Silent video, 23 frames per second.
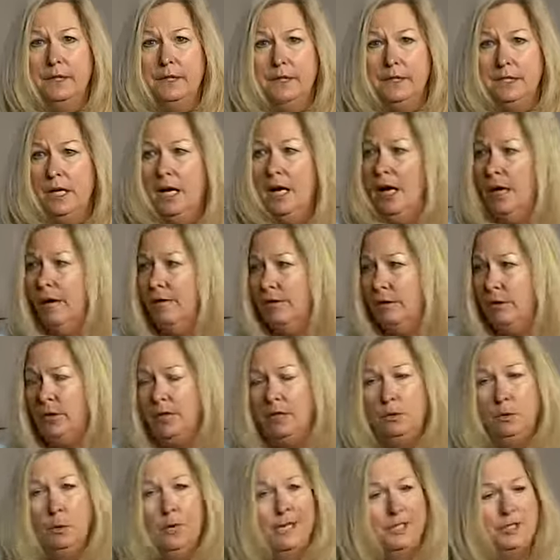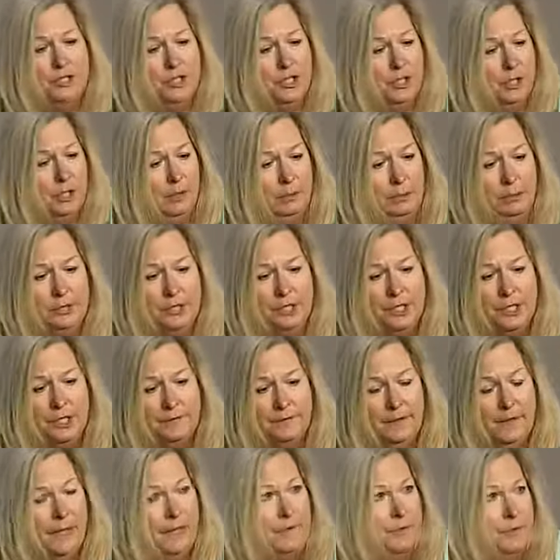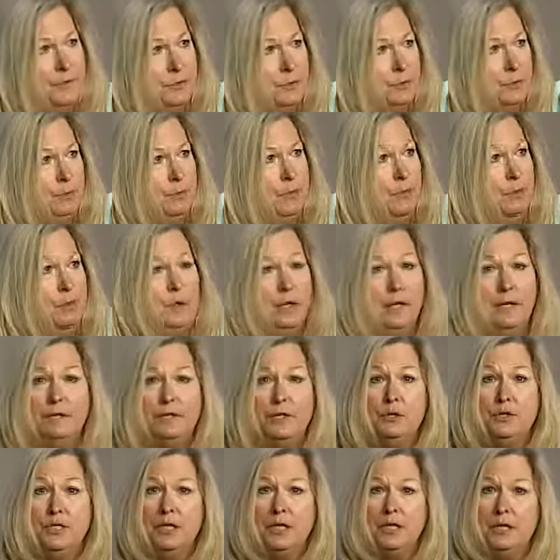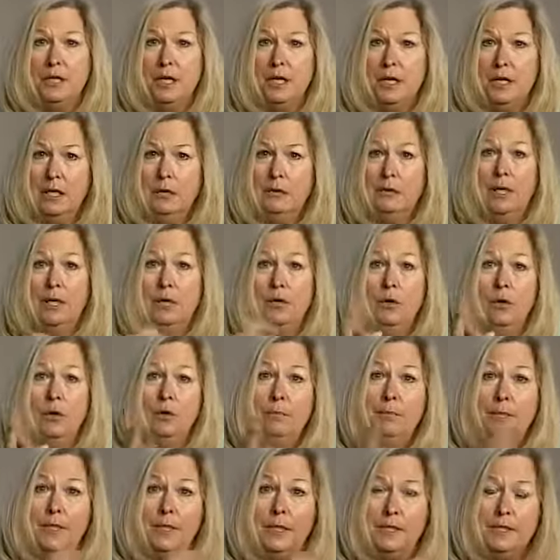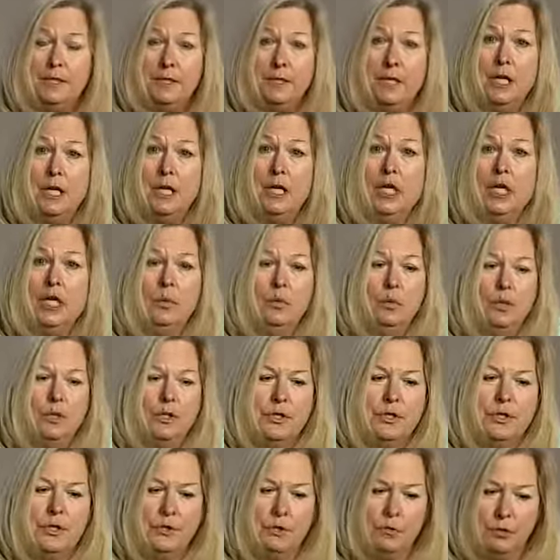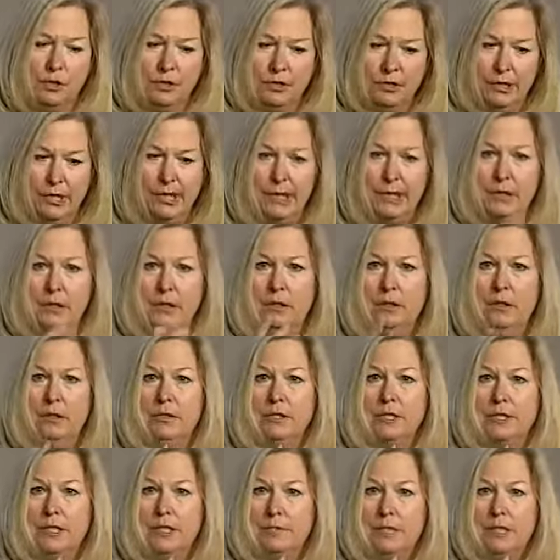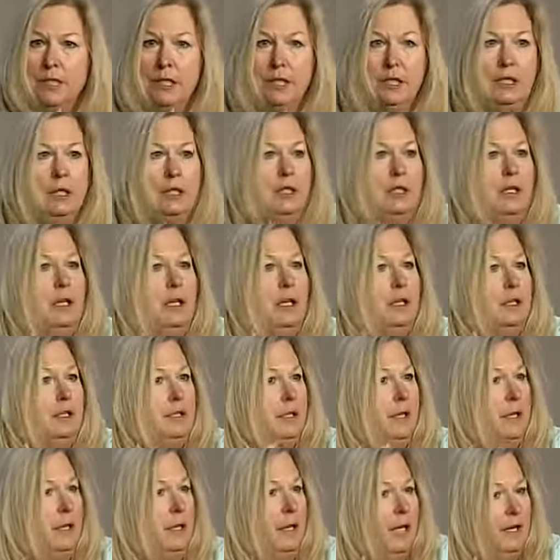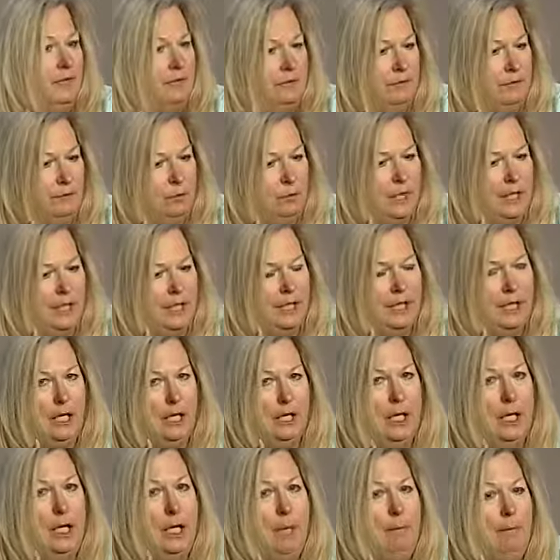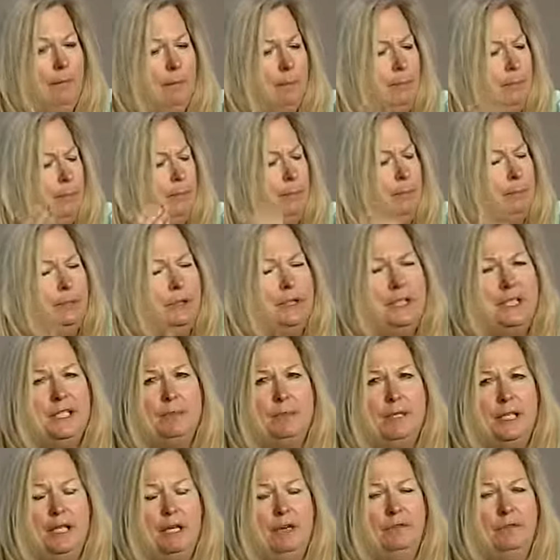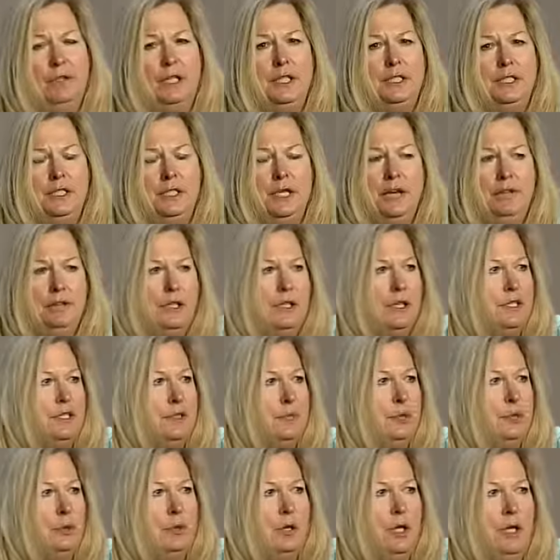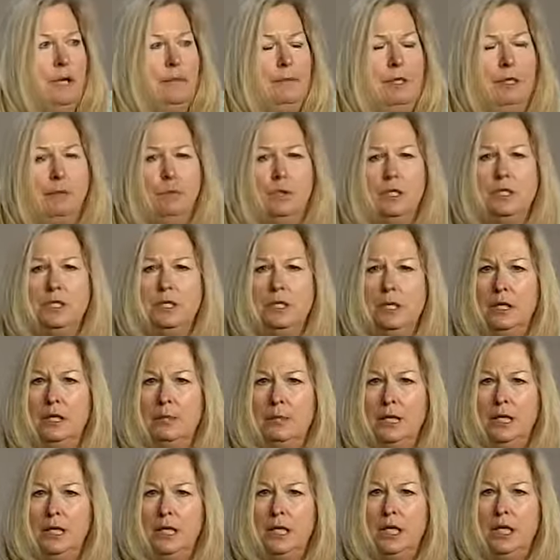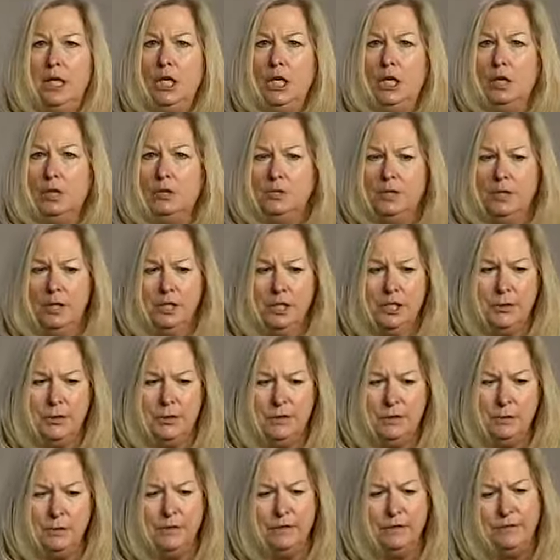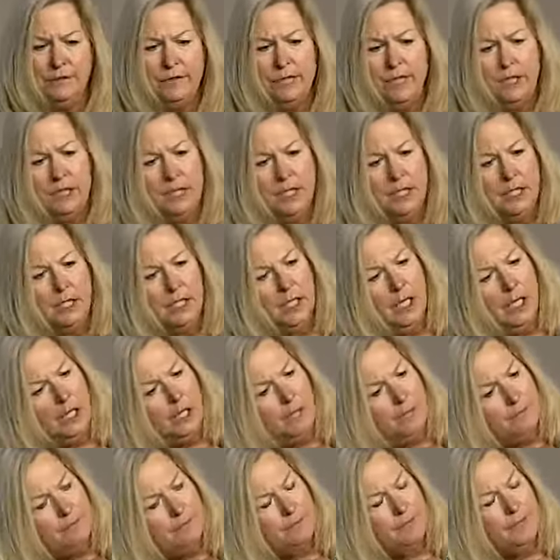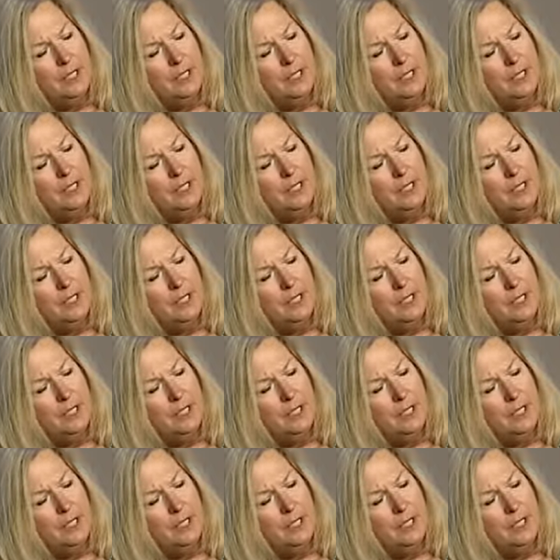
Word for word: to have. Yeah. Great question. I appreciate that. This would yeah. be one of those exotic they call meats. We're we're trying to encourage them to eat and uh, have a variety, but please be careful. I did have a customer who came in one time and her dog, she was only feeding um,